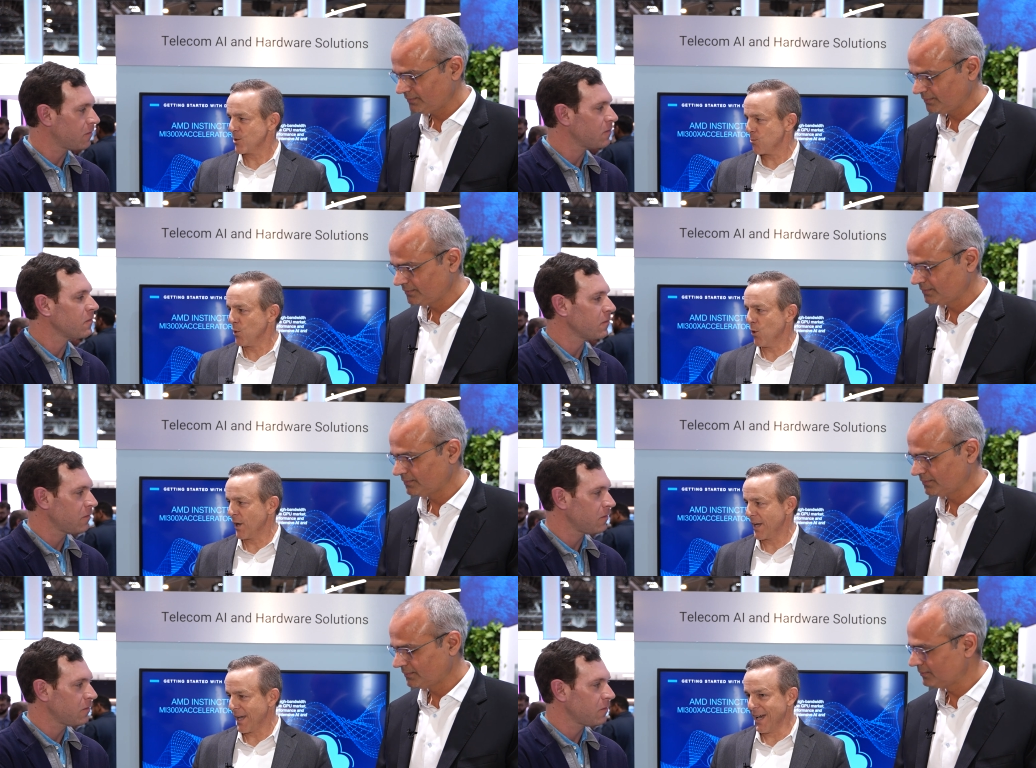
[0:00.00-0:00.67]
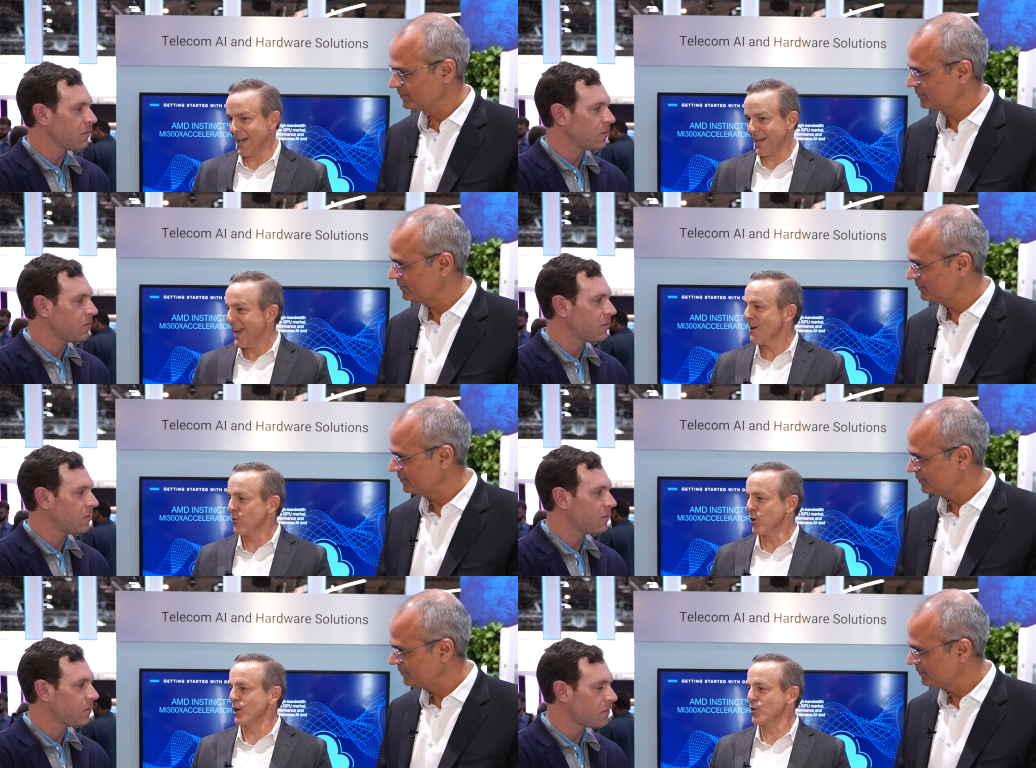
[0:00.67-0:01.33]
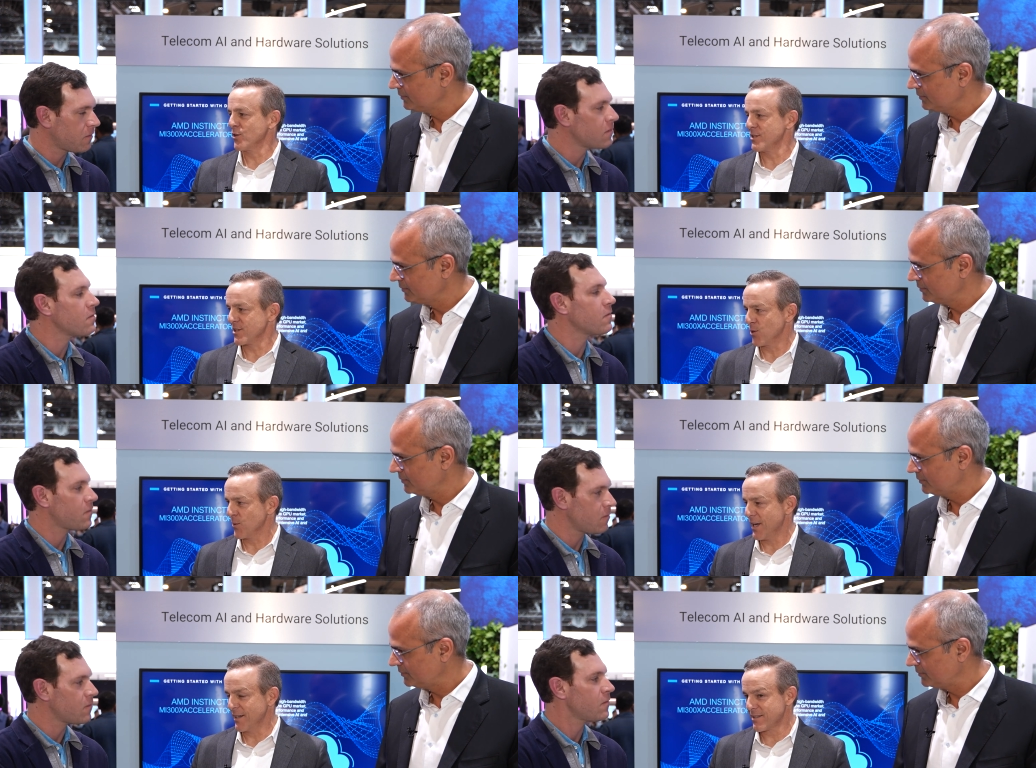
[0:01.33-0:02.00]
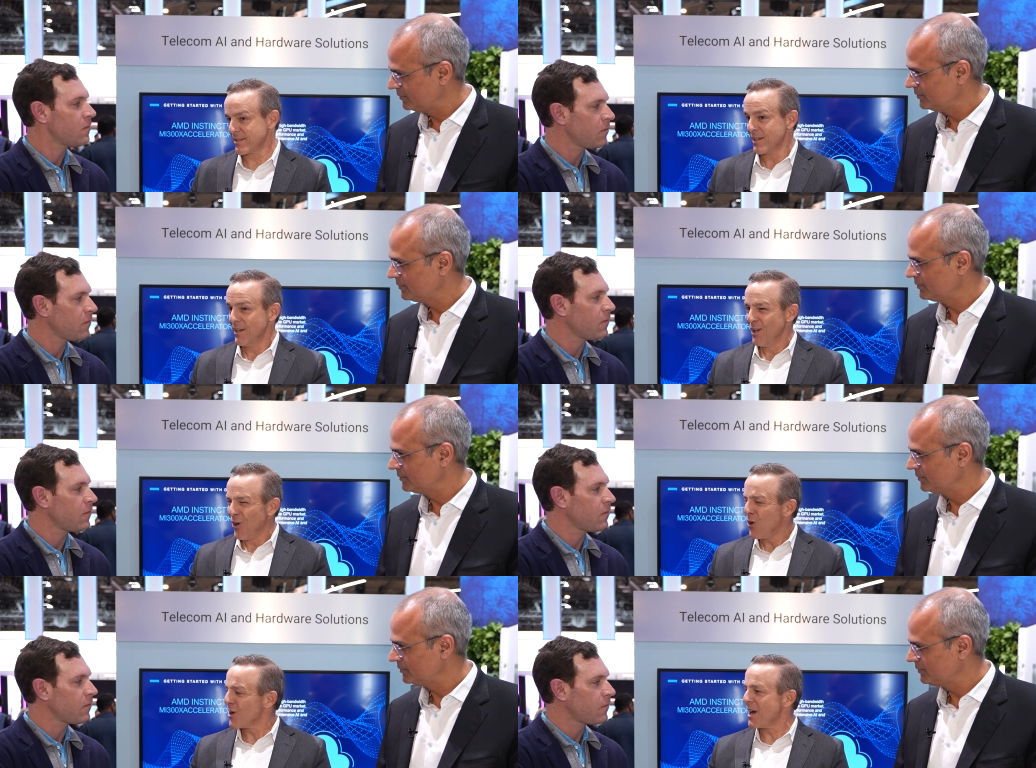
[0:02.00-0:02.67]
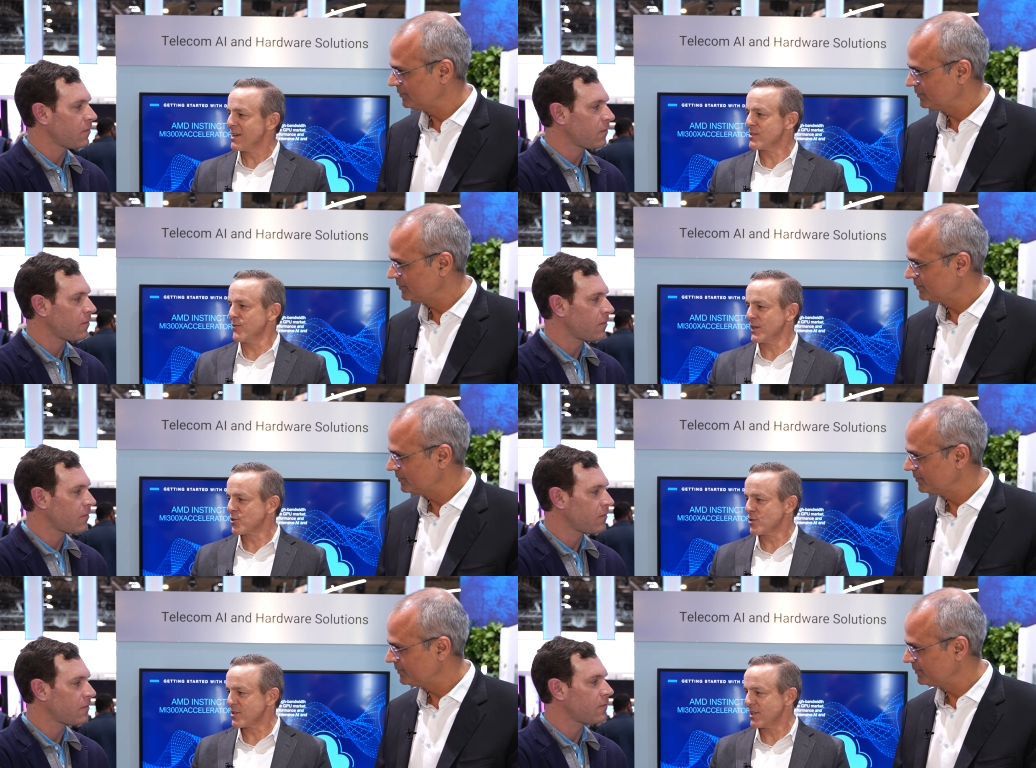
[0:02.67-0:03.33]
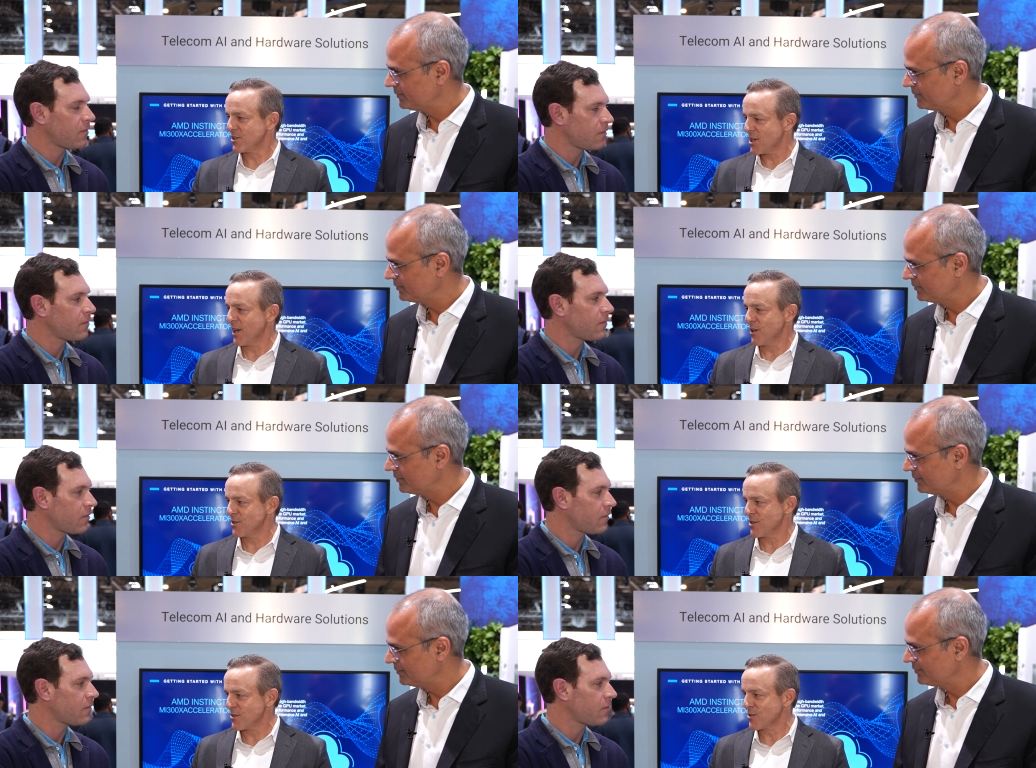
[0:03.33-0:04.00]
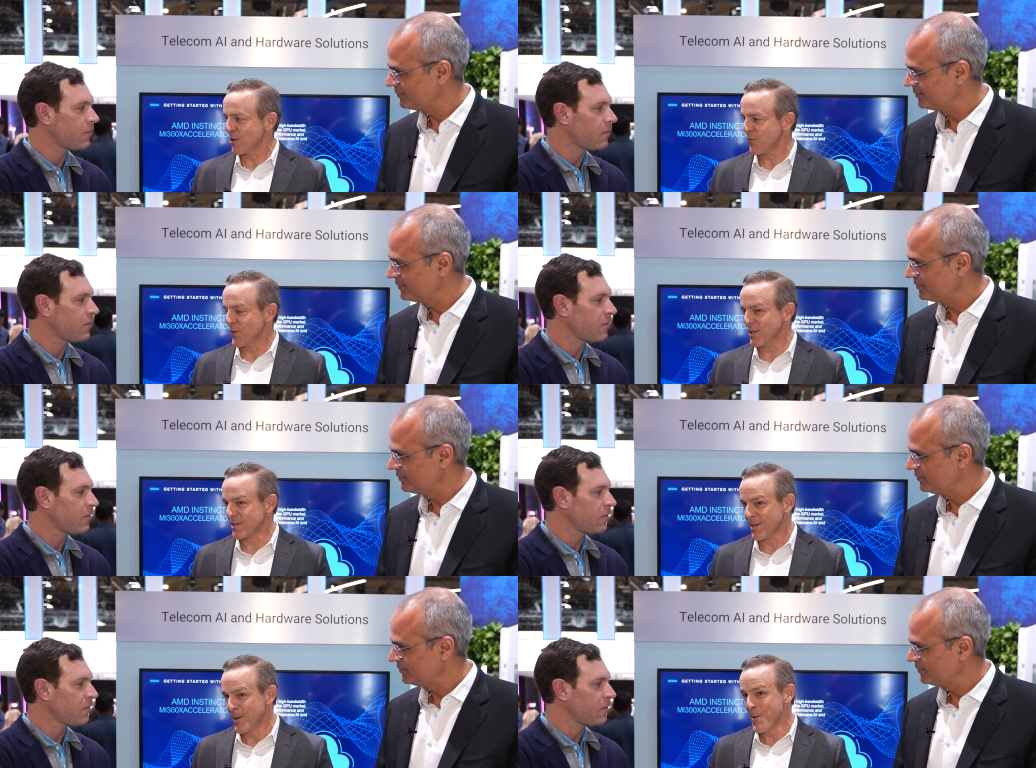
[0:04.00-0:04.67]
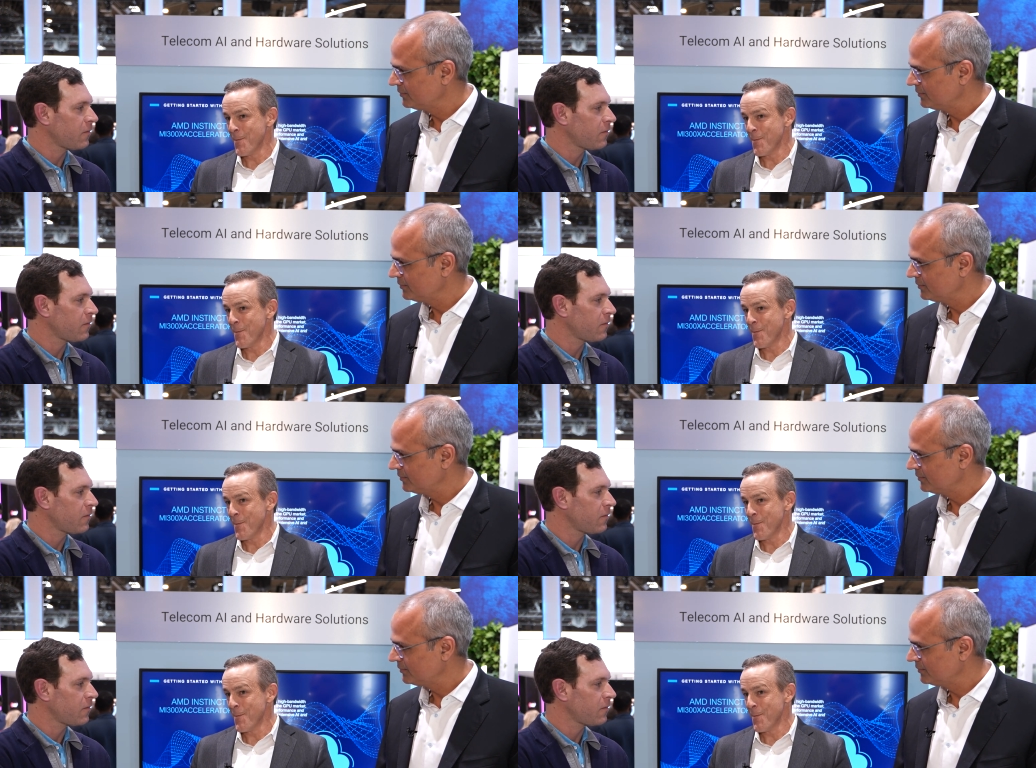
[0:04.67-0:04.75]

Speaker 1: deploying at ever increasing rates, all kinds of interesting challenges surface.